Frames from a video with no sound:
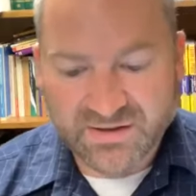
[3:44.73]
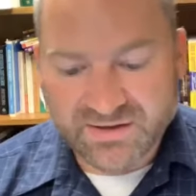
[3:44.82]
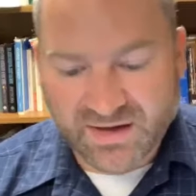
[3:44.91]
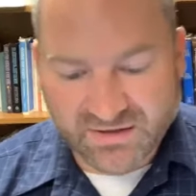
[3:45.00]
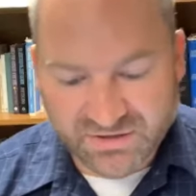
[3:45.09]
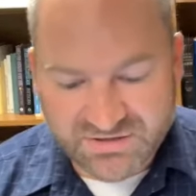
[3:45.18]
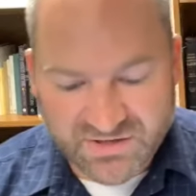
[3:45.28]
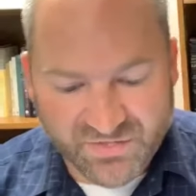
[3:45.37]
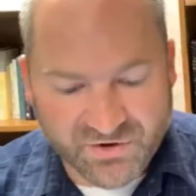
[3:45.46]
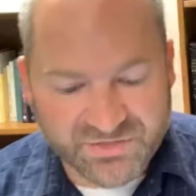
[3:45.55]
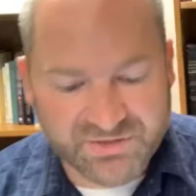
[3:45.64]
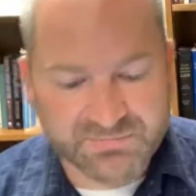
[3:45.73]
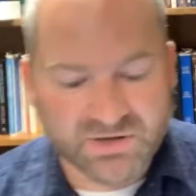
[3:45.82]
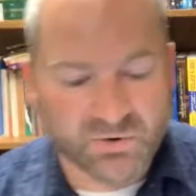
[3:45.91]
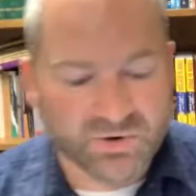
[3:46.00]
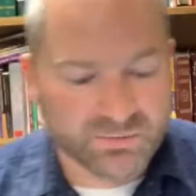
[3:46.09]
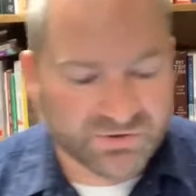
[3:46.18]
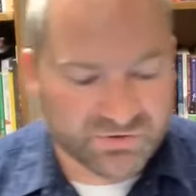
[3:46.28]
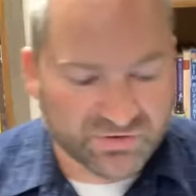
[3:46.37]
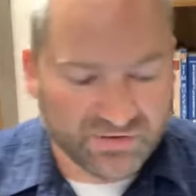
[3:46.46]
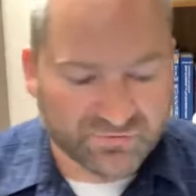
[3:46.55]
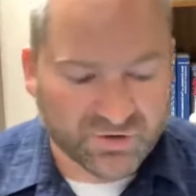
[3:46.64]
God looked on the earth, and behold, it was corrupt,